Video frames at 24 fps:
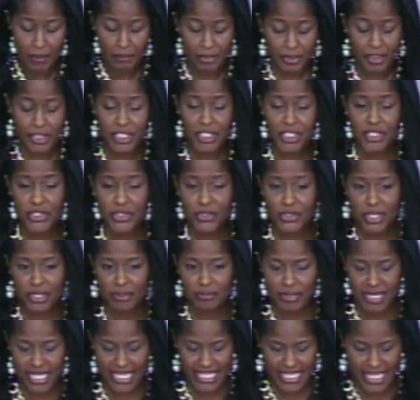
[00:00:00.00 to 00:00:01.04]
Please
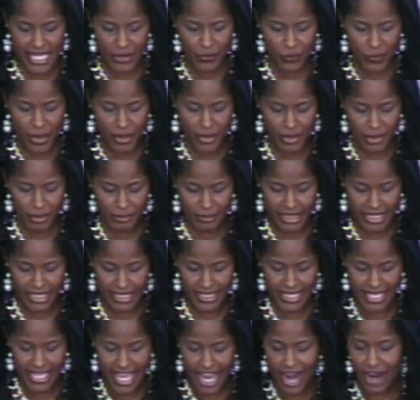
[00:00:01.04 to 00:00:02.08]
join me in
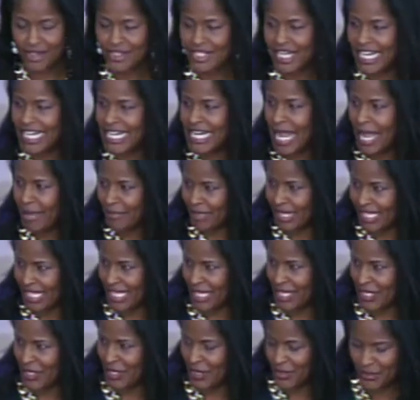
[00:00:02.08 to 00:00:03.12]
welcoming our dynamic
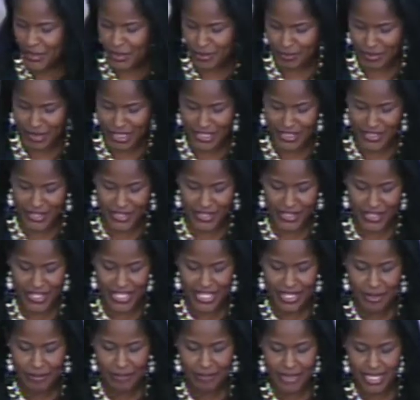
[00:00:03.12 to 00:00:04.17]
keynote speaker,
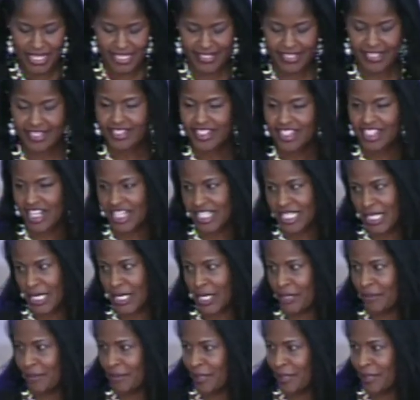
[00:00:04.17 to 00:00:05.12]
Ms. Shantara